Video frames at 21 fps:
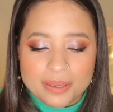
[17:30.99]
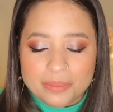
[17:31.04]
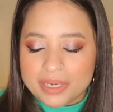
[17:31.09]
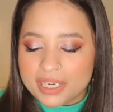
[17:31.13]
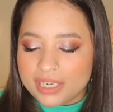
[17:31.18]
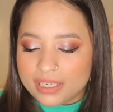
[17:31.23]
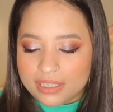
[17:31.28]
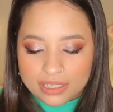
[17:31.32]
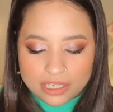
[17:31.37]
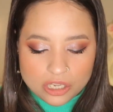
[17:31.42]

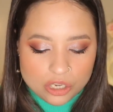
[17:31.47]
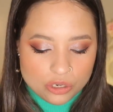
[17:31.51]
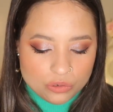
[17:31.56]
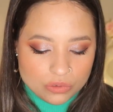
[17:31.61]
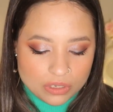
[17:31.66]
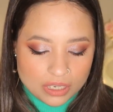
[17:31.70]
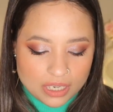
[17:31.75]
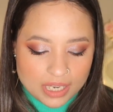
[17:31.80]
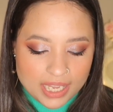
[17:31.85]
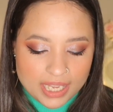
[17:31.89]
But I
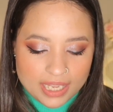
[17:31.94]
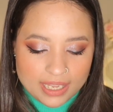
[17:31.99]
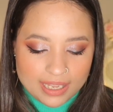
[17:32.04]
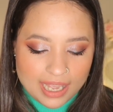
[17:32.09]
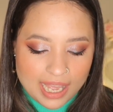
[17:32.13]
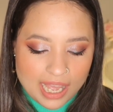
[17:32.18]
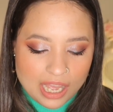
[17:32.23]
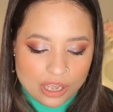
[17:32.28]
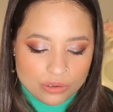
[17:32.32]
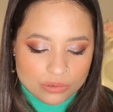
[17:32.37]
don't like
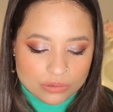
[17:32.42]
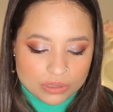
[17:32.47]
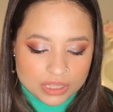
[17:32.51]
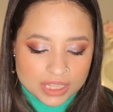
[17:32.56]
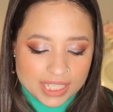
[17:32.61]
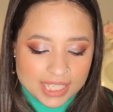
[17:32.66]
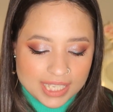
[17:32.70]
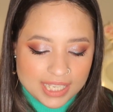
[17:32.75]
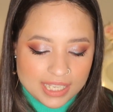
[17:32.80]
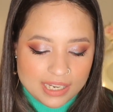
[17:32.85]

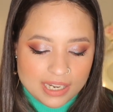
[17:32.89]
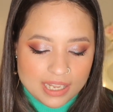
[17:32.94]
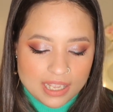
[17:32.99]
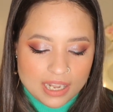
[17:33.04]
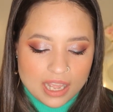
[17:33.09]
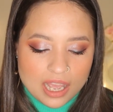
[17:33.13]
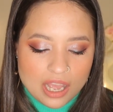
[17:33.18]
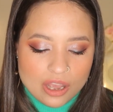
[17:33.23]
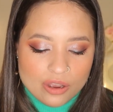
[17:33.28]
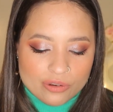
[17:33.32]
how thin
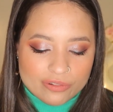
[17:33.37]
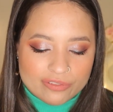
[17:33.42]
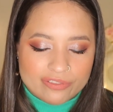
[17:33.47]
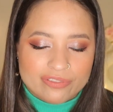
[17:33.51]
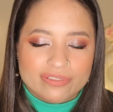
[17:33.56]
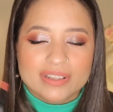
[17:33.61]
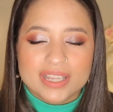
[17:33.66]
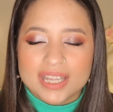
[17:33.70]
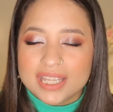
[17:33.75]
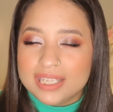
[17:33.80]
and how
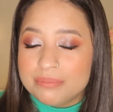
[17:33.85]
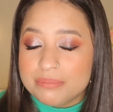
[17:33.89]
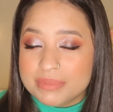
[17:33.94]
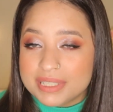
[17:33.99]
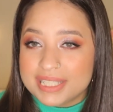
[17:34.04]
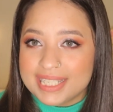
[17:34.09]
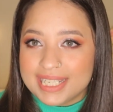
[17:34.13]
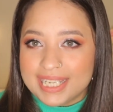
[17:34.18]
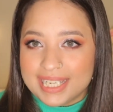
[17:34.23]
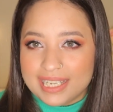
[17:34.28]

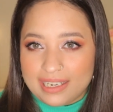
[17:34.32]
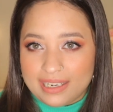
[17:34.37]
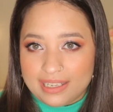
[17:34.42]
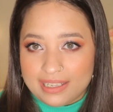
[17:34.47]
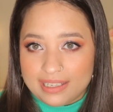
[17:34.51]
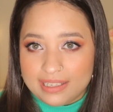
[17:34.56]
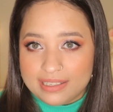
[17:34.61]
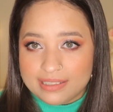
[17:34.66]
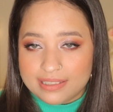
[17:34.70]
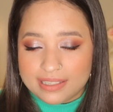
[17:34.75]
flimsy it
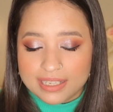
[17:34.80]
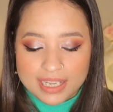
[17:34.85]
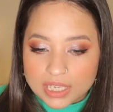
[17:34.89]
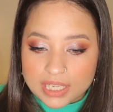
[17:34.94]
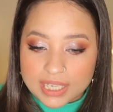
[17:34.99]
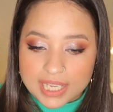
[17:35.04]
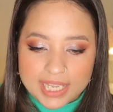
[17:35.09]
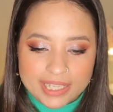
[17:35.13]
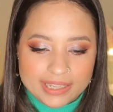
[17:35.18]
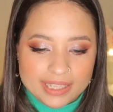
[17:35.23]
is.
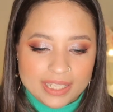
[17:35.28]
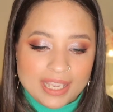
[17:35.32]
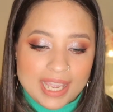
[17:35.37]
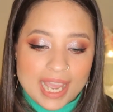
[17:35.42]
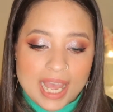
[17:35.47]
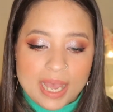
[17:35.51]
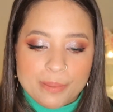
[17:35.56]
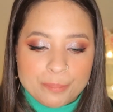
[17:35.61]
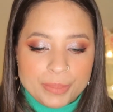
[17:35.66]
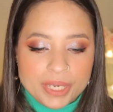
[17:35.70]
Again, the
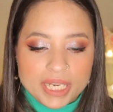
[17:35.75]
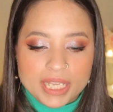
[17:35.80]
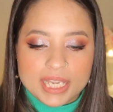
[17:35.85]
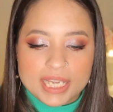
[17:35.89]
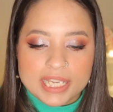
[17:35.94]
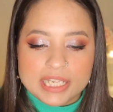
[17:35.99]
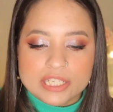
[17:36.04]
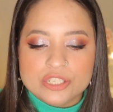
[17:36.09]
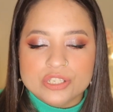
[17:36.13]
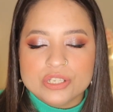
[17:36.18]

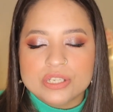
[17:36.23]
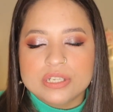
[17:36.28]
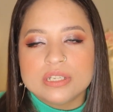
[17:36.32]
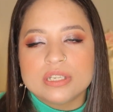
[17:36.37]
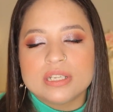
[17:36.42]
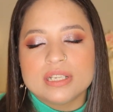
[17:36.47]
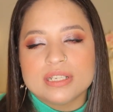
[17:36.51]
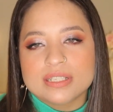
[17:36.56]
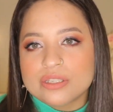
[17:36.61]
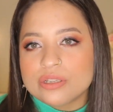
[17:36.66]

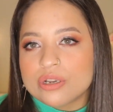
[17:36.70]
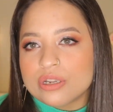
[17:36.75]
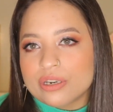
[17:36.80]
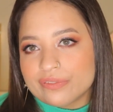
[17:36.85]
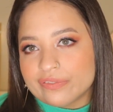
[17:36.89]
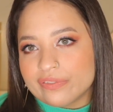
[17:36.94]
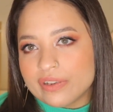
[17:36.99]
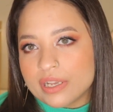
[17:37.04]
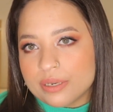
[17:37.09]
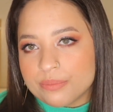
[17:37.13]
application is not a
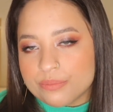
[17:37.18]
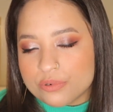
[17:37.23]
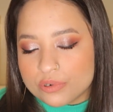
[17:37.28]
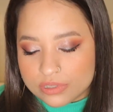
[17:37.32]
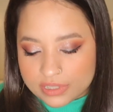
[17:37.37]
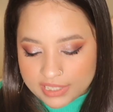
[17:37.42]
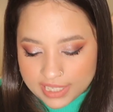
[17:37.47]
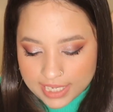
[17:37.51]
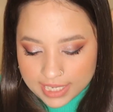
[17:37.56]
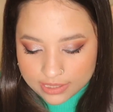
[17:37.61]
fun
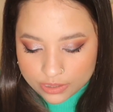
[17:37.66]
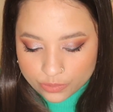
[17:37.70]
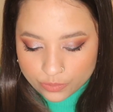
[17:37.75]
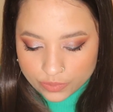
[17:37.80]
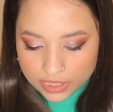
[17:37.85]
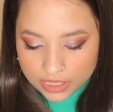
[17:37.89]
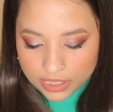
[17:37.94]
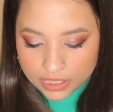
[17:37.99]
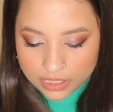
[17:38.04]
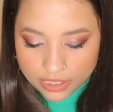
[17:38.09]
process
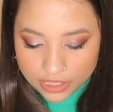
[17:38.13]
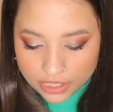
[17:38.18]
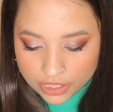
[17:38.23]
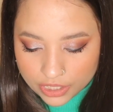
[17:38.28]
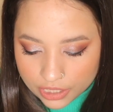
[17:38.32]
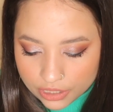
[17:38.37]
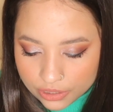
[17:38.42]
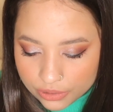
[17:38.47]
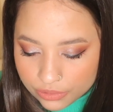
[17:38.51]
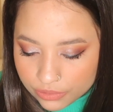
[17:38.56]
with it, you
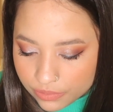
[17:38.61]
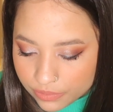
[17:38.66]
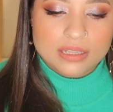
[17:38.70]
know?